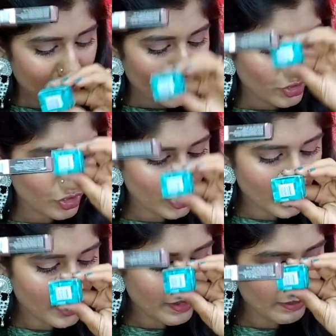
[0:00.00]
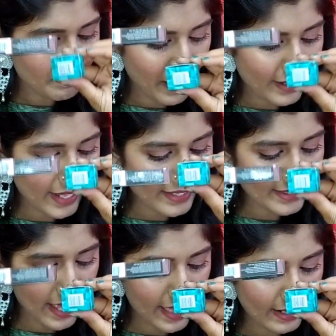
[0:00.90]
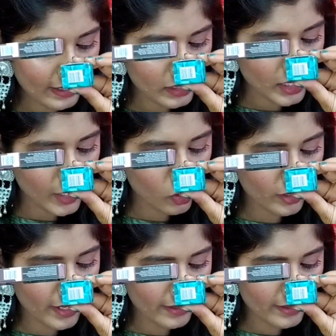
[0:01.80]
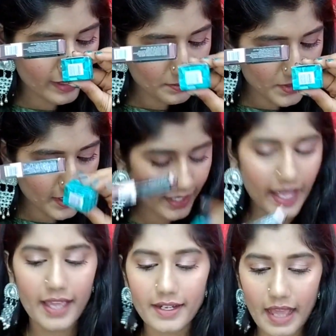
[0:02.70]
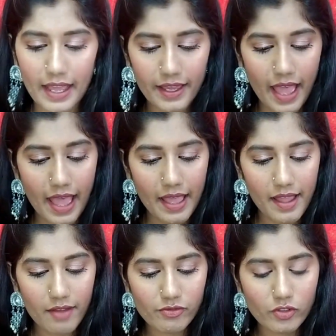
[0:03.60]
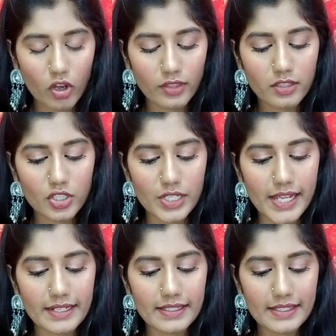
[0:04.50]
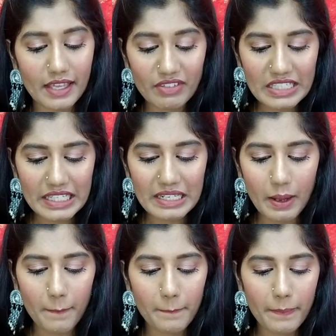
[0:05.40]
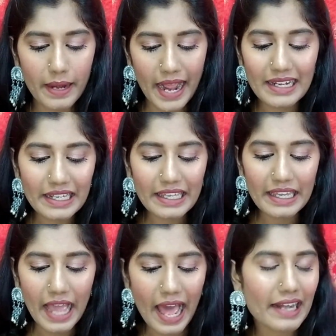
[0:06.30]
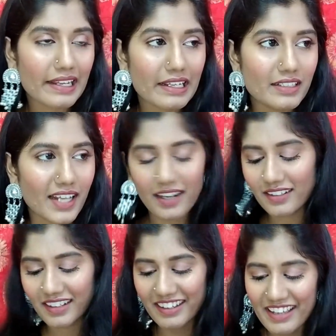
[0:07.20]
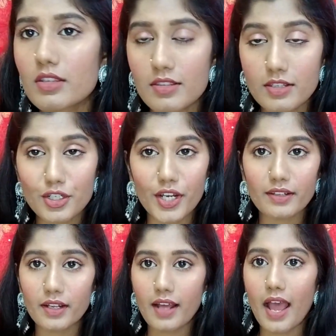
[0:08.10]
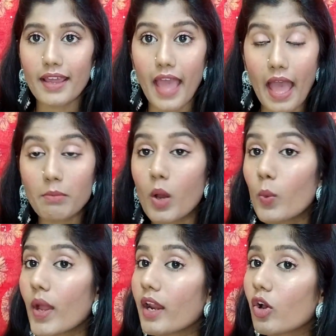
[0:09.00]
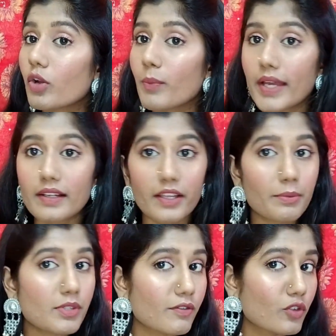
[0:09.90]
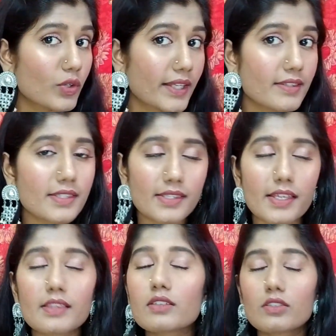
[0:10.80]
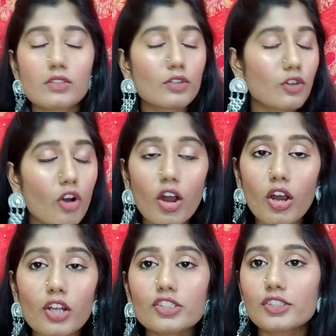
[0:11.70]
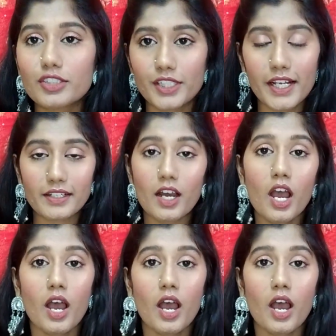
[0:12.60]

Sugar Matte Has Hell Crayon Lipstick, and I have got the shade 17 Brandy Harrington. This is the shade that I am wearing on my lips. If you can see, this is a gorgeous shade.